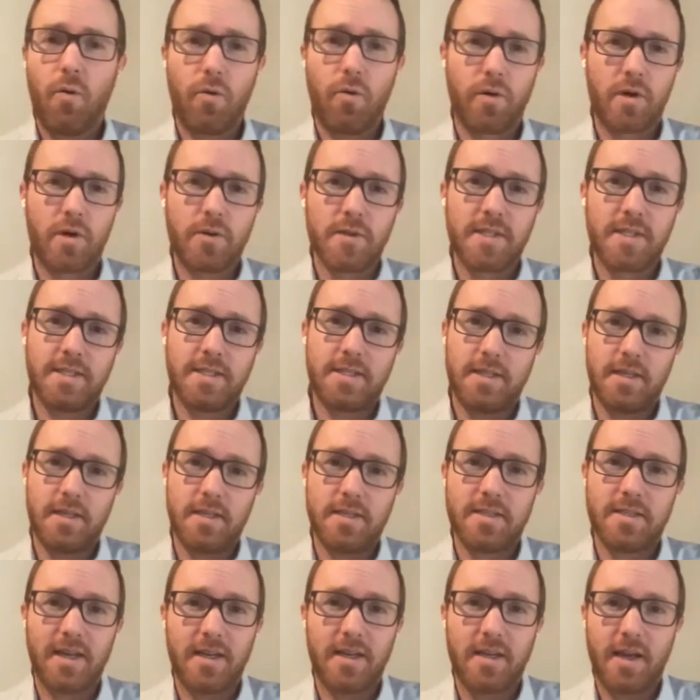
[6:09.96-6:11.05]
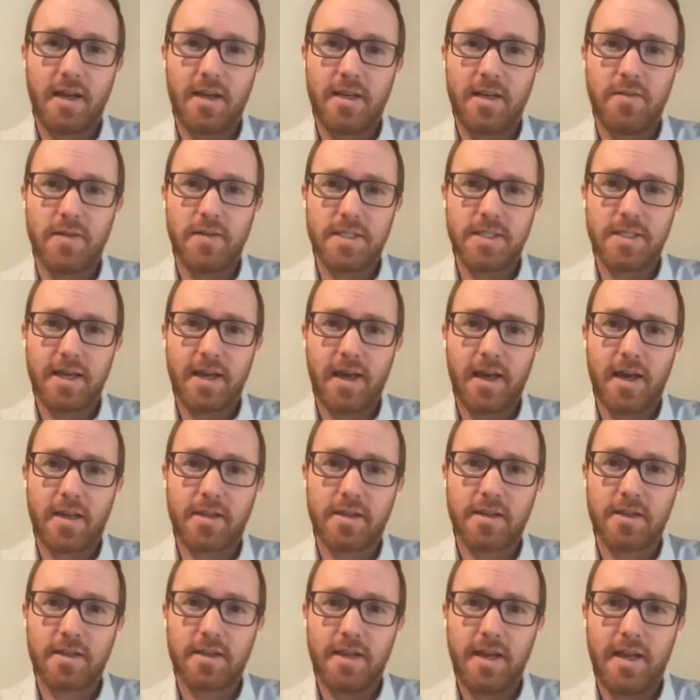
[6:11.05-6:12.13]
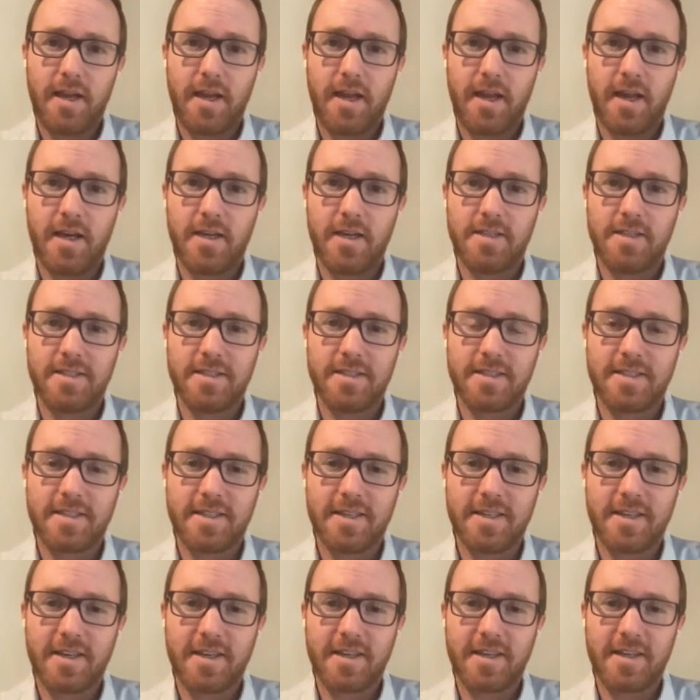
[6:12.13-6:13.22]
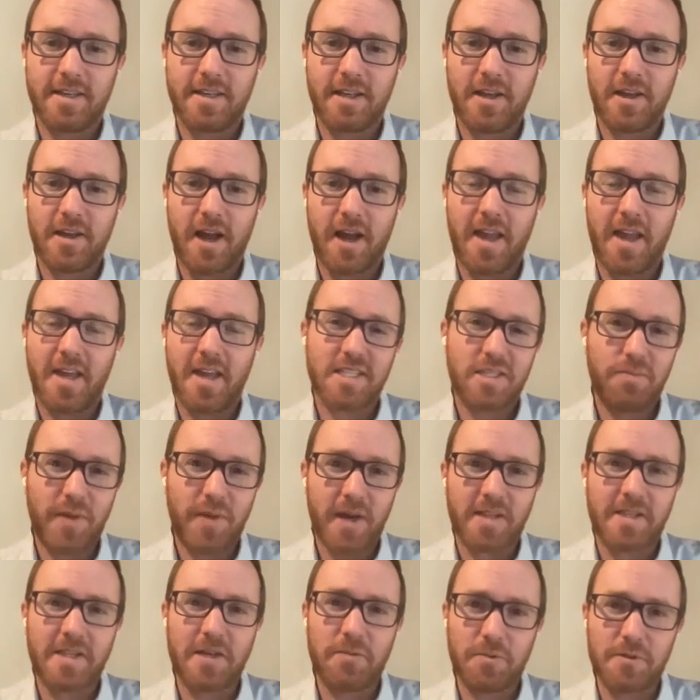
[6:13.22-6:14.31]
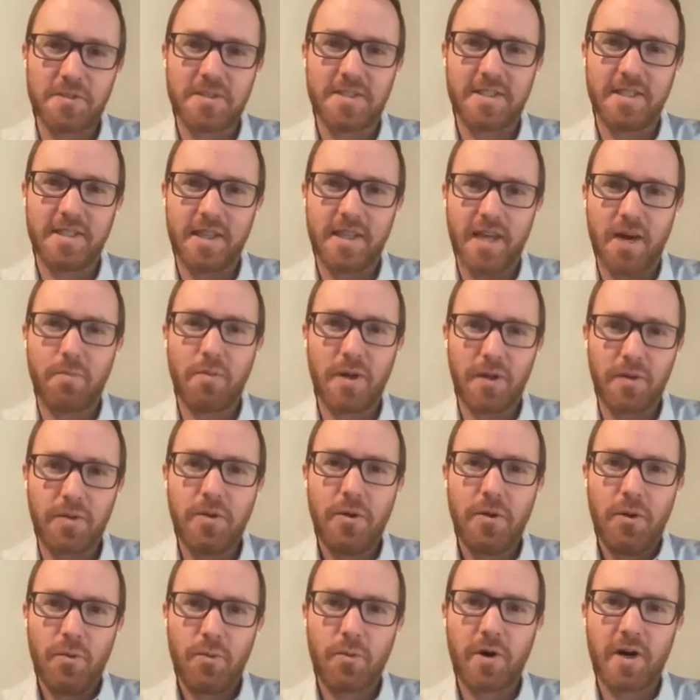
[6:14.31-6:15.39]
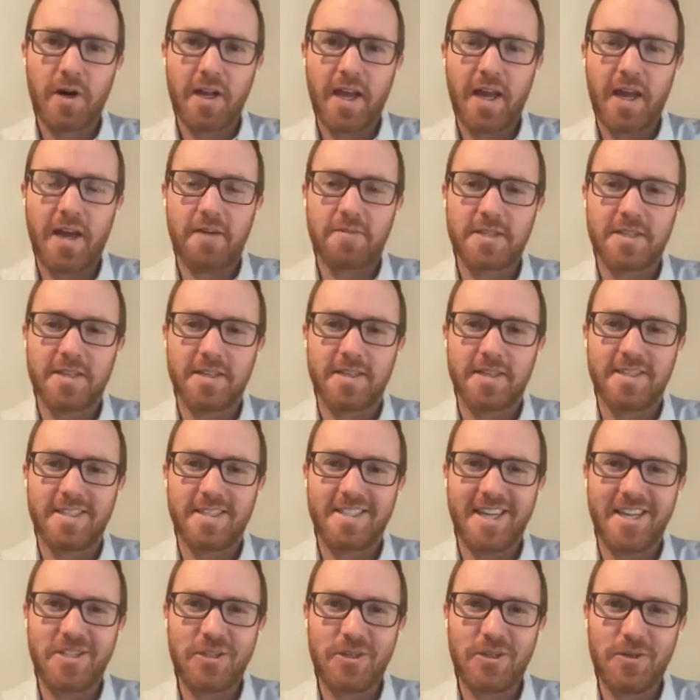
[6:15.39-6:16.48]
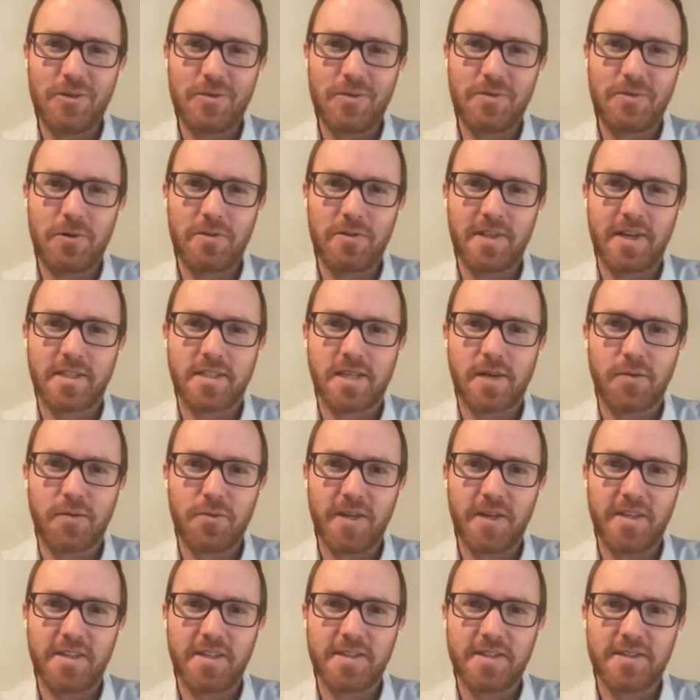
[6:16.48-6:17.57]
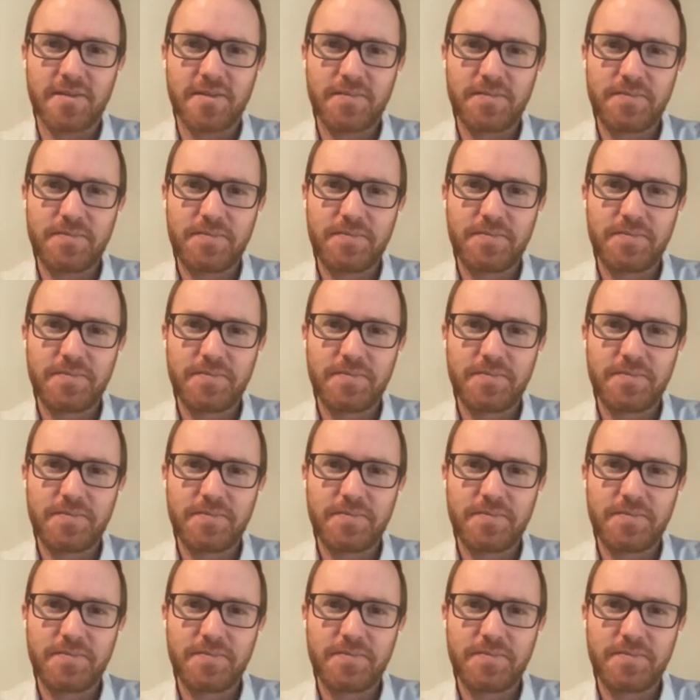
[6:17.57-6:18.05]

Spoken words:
horrible disease and even death. And I expect that we'll see that, but we're going to have to stay tuned over the next couple of weeks.